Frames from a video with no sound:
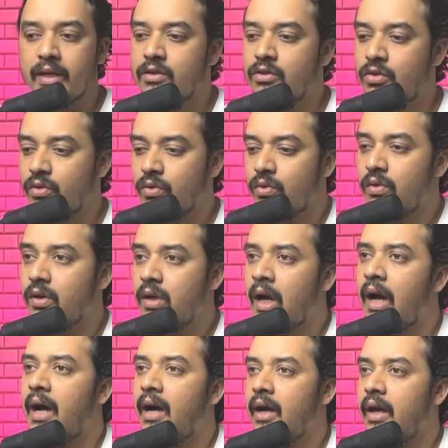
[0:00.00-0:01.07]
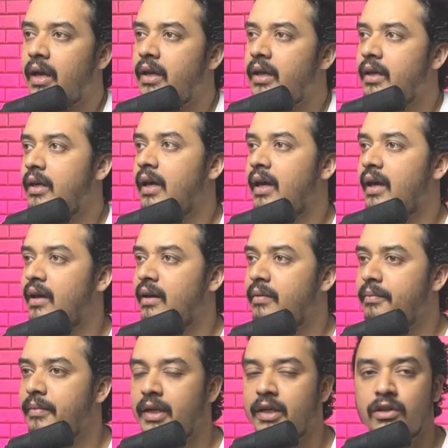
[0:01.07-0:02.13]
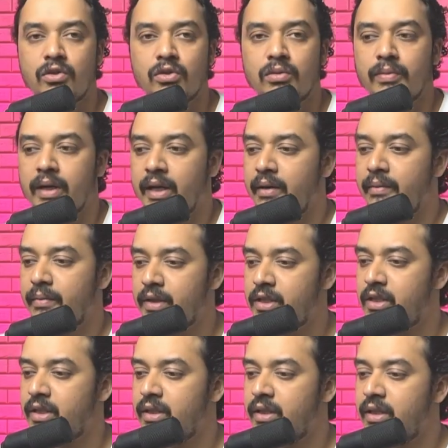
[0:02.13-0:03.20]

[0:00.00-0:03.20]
so I am into my machine,